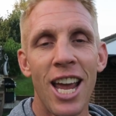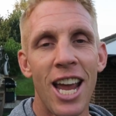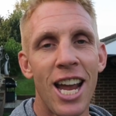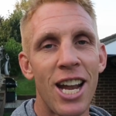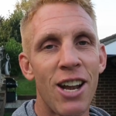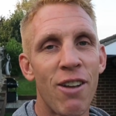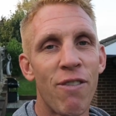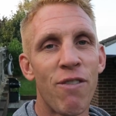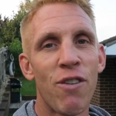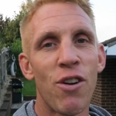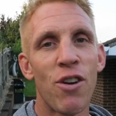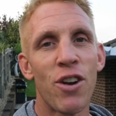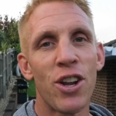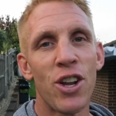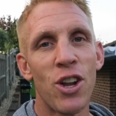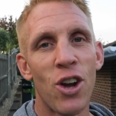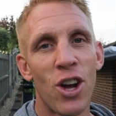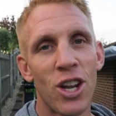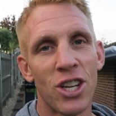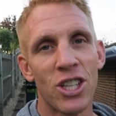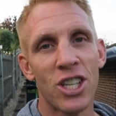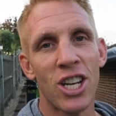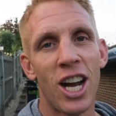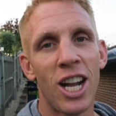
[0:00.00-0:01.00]
in a very
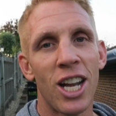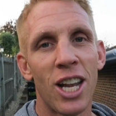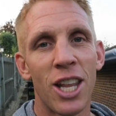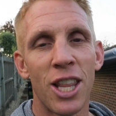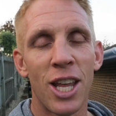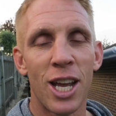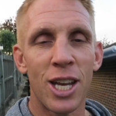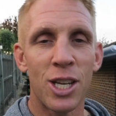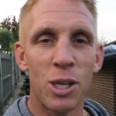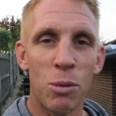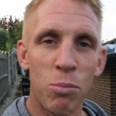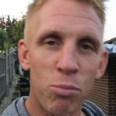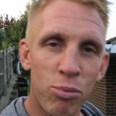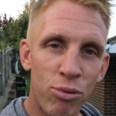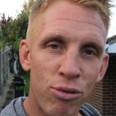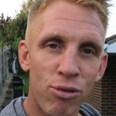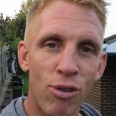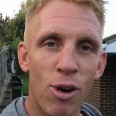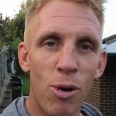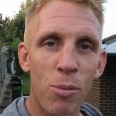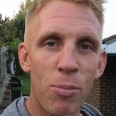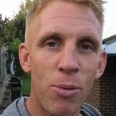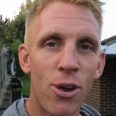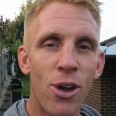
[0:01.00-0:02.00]
nice colour that is
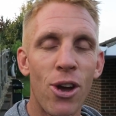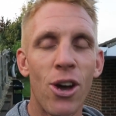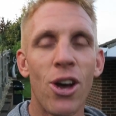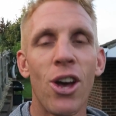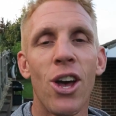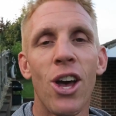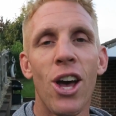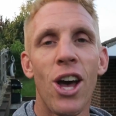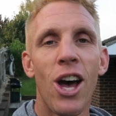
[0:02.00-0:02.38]
appropriate,